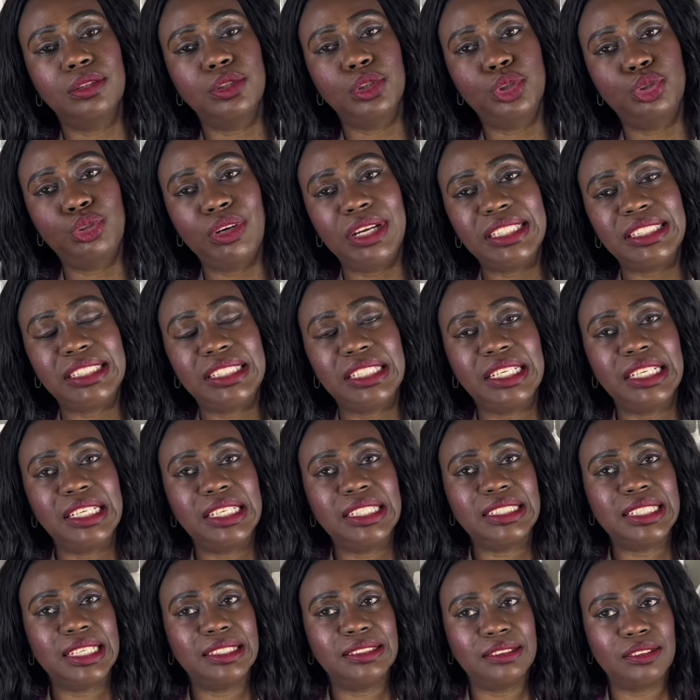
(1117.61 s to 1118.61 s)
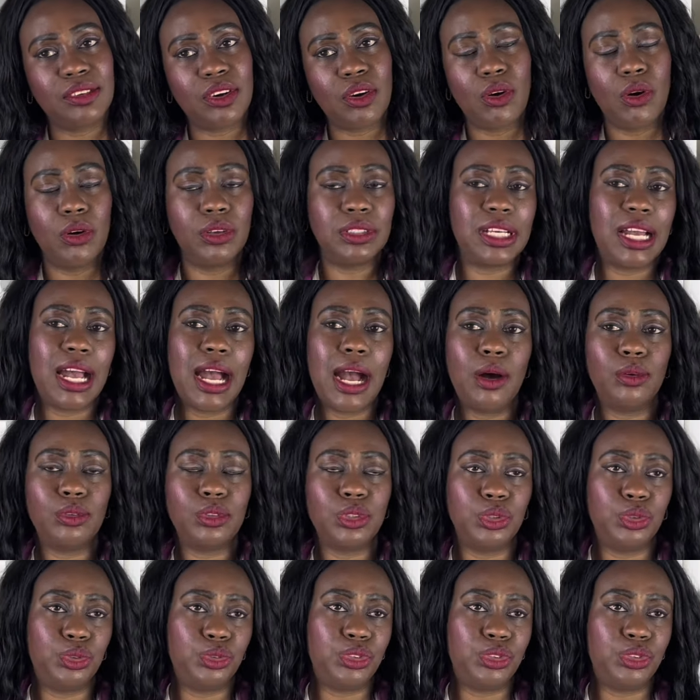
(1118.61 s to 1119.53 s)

dresses and cut out